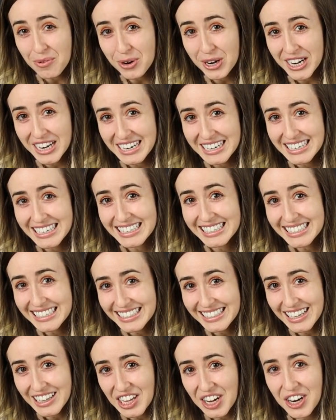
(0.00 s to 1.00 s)
we're gonna need a
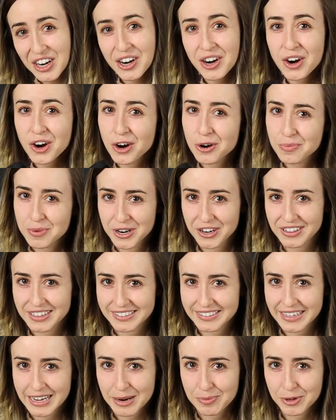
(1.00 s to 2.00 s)
DSLR or
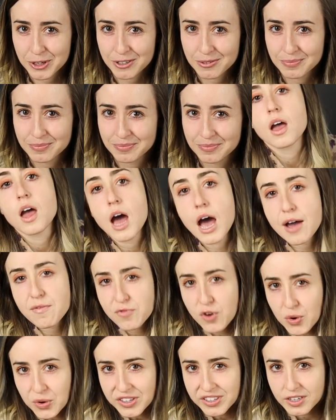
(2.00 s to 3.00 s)
mirrorless camera. I'm
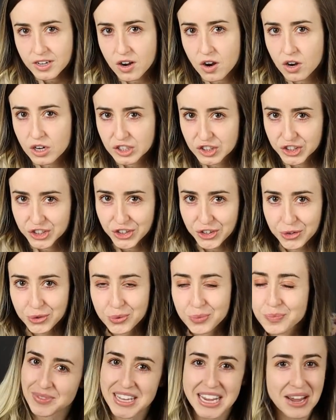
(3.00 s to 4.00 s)
focusing on
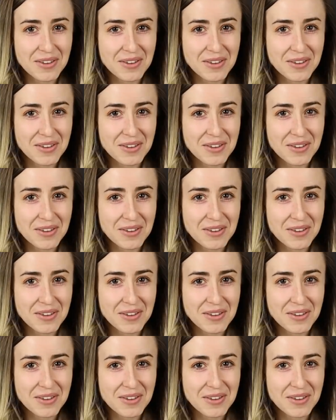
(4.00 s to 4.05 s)
two, the